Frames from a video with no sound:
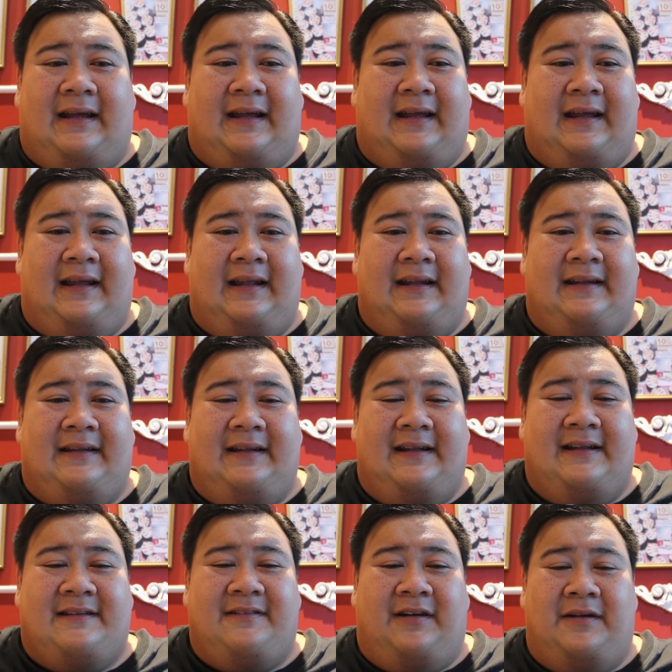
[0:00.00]
and
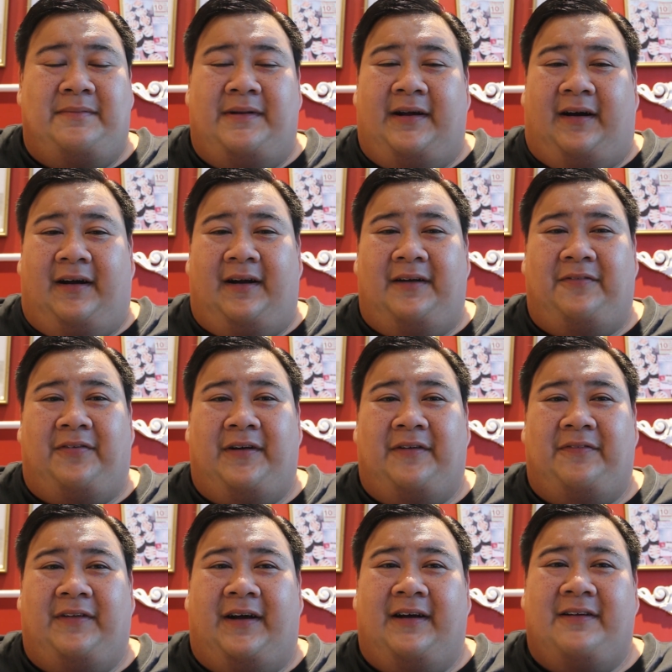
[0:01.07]
it's gonna be hard for the
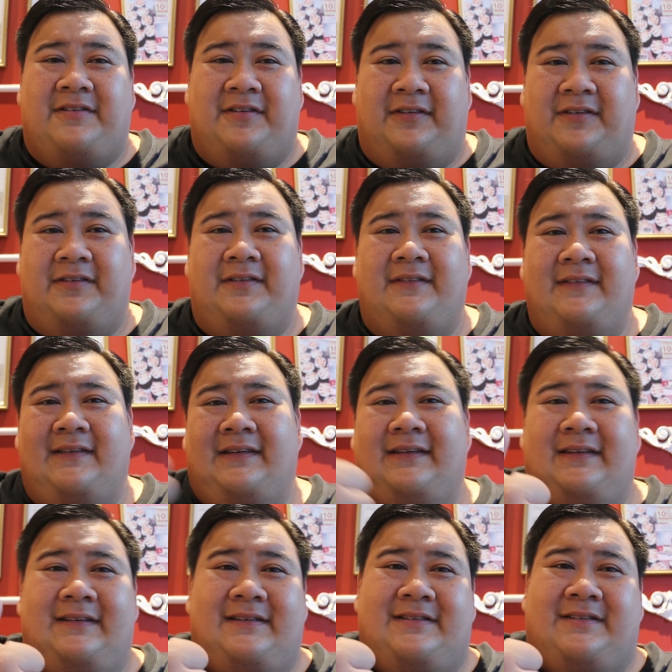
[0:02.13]
vlog. So
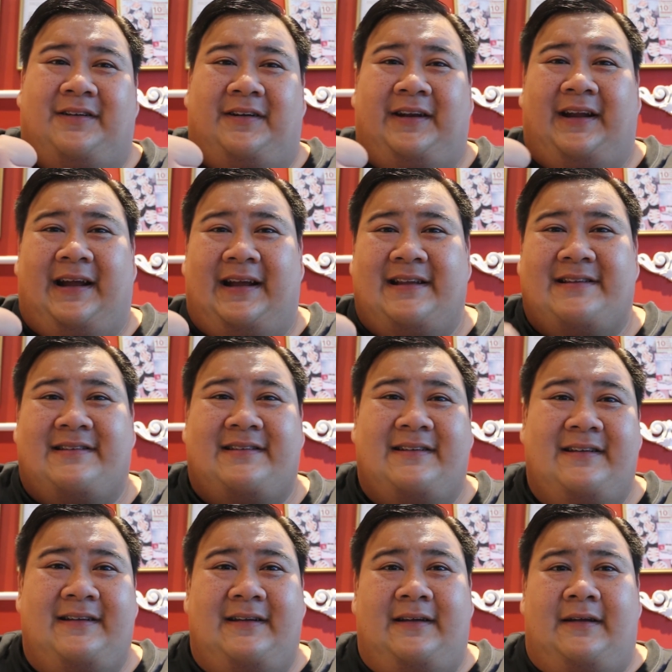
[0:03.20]
sorry
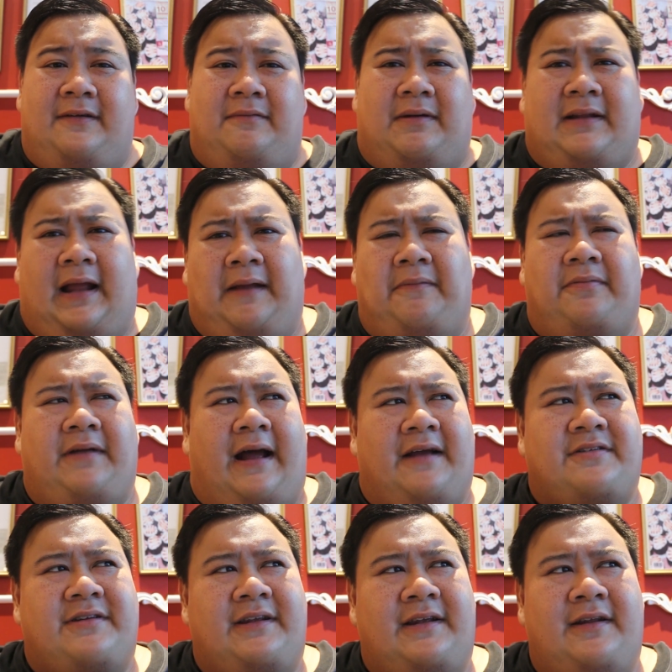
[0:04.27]
guys, but I'm
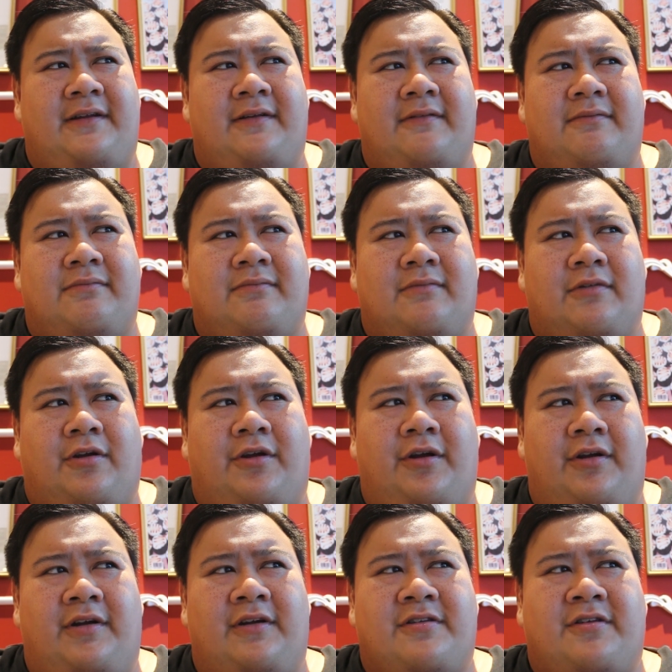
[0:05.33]
actually
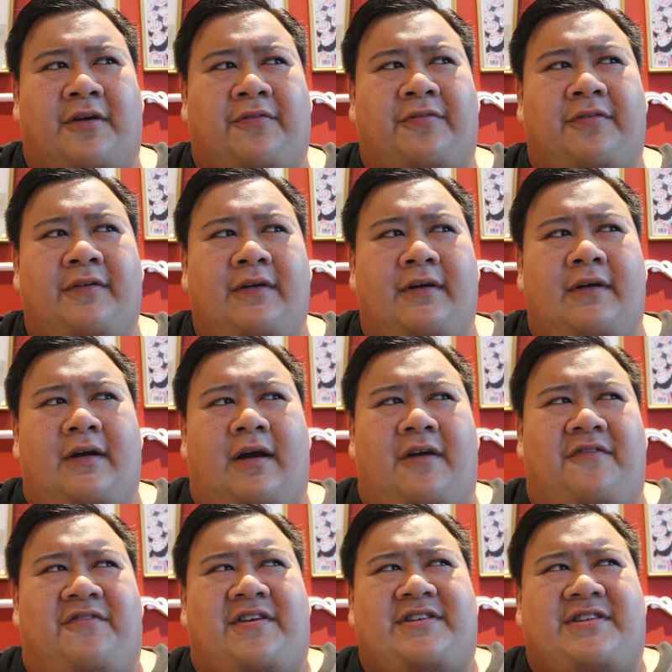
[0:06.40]
curious of
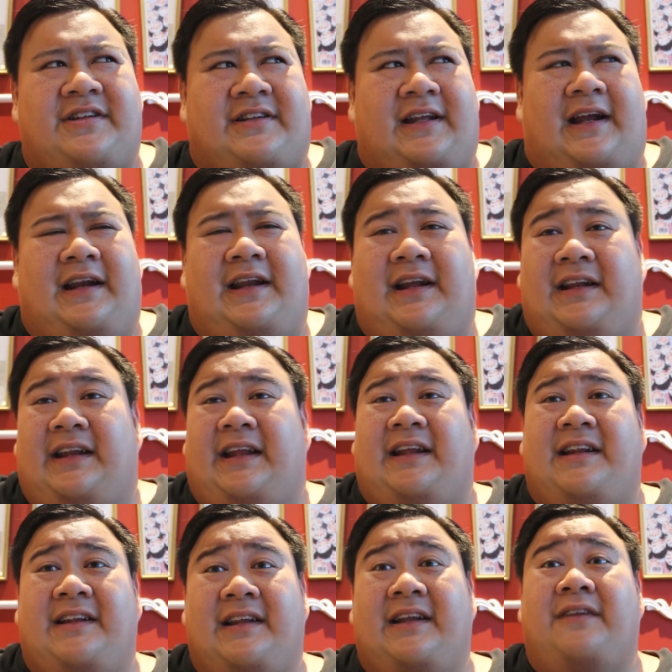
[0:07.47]
vegetarian
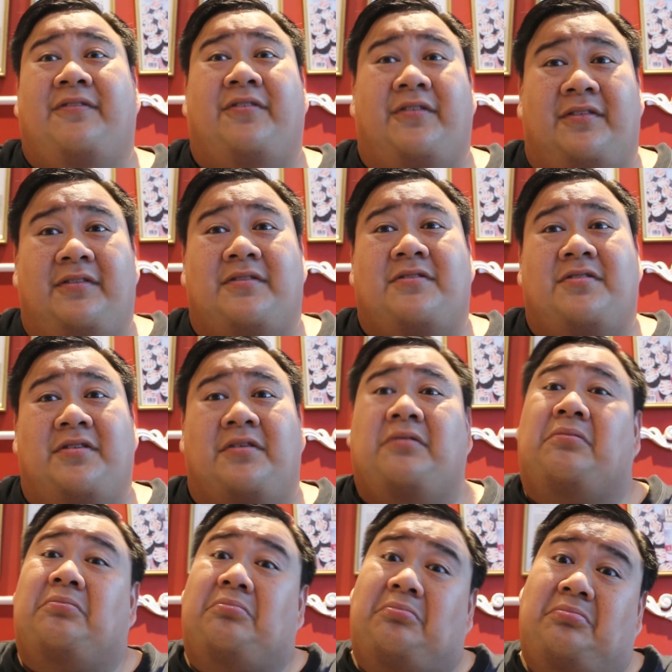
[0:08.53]
Indian food.
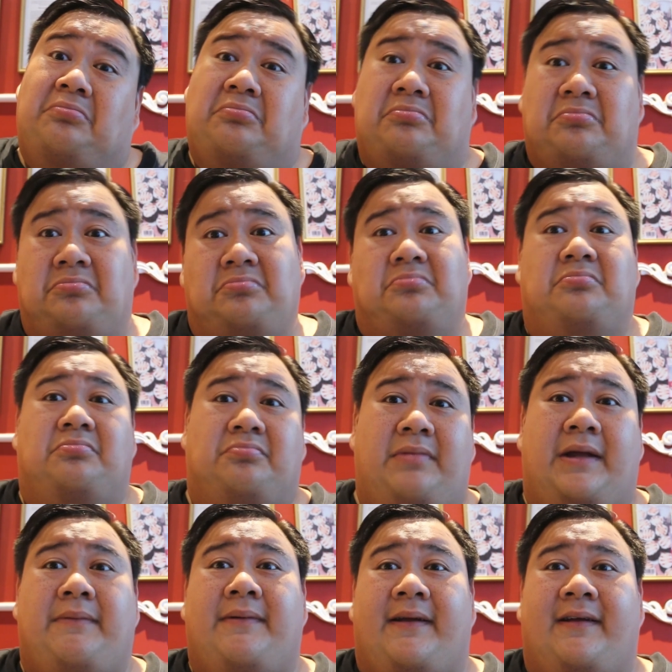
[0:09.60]
So
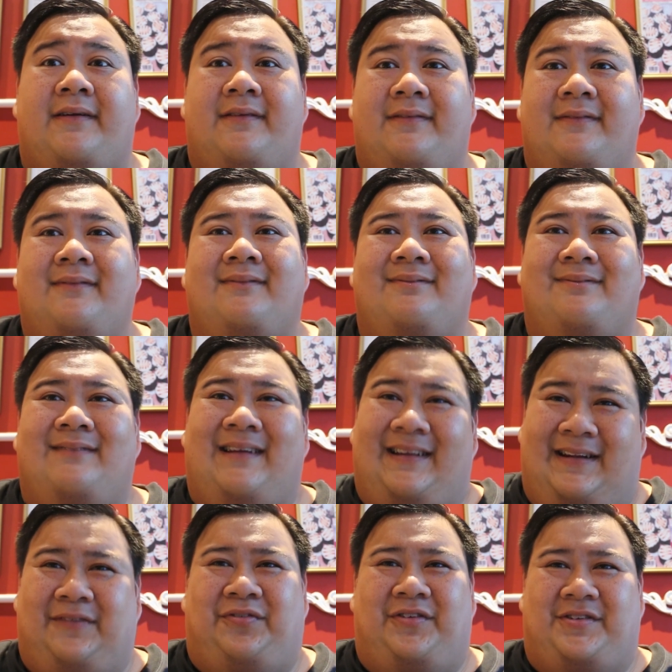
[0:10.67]
maybe
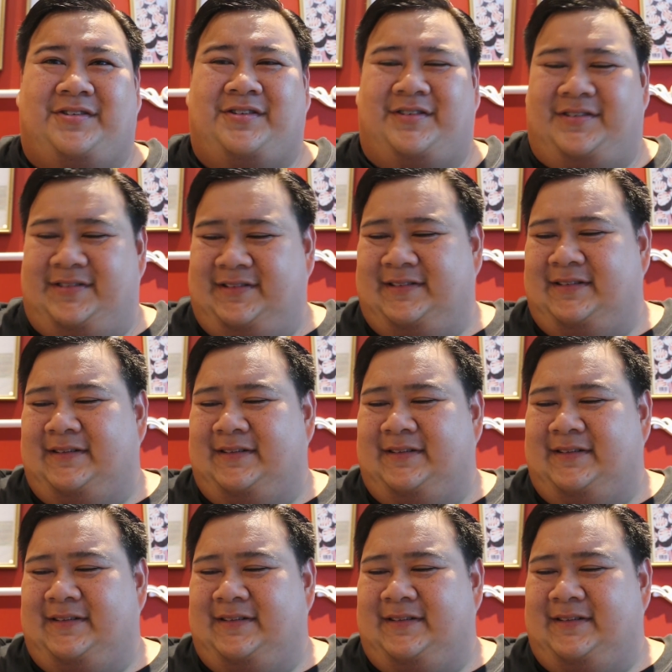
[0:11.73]
in the future.